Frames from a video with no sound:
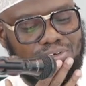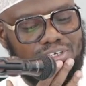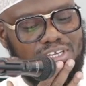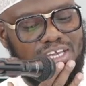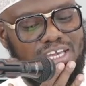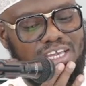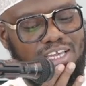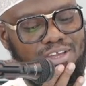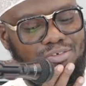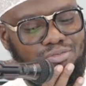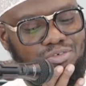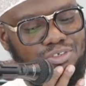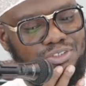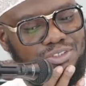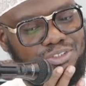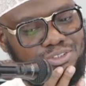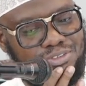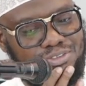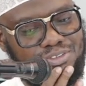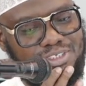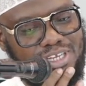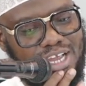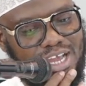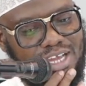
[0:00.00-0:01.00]
okay, if you
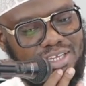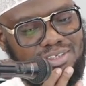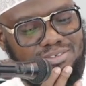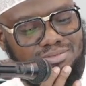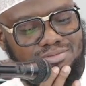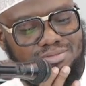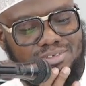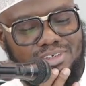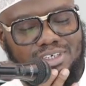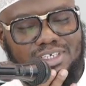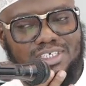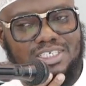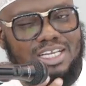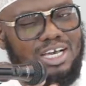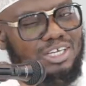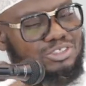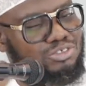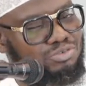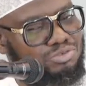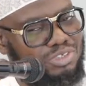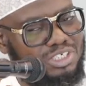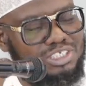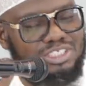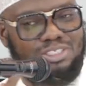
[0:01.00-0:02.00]
do that,
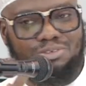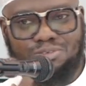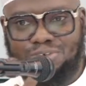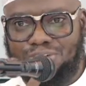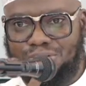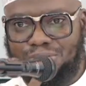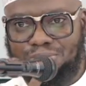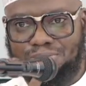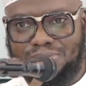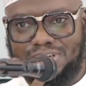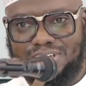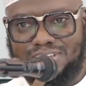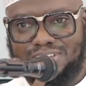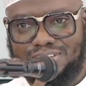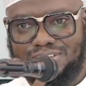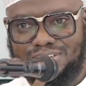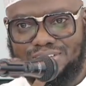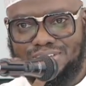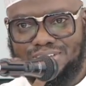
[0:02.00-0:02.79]
now there's reason why Umar.